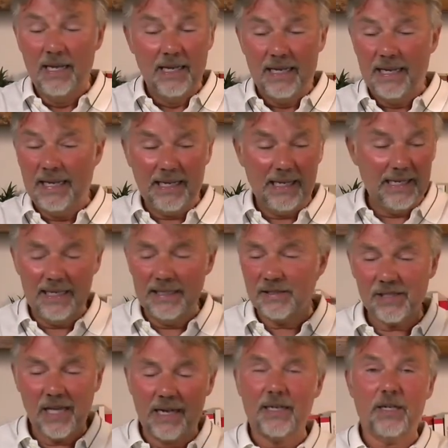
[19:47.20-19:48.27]
it's
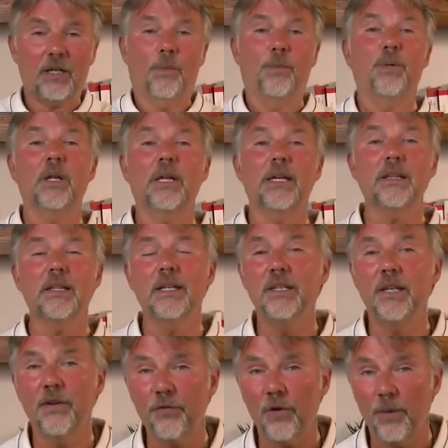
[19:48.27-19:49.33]
like a completely
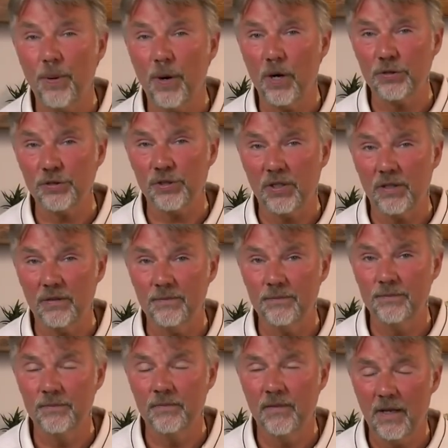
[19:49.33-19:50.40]
different person.
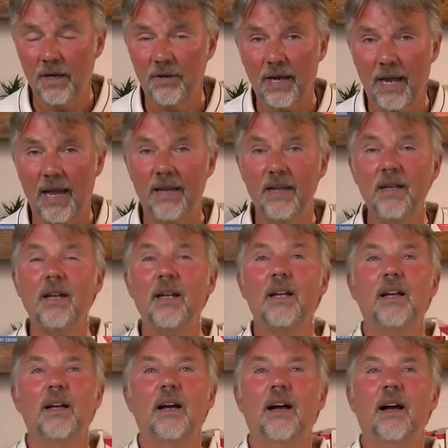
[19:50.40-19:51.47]
Okay?
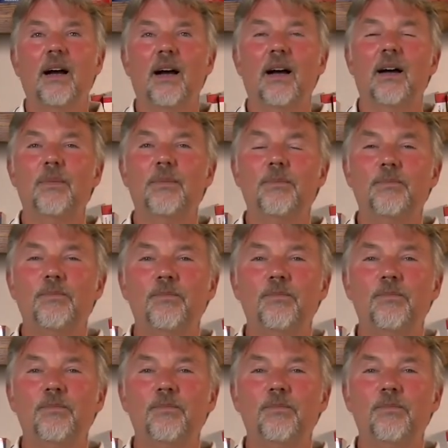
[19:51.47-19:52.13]
Forgot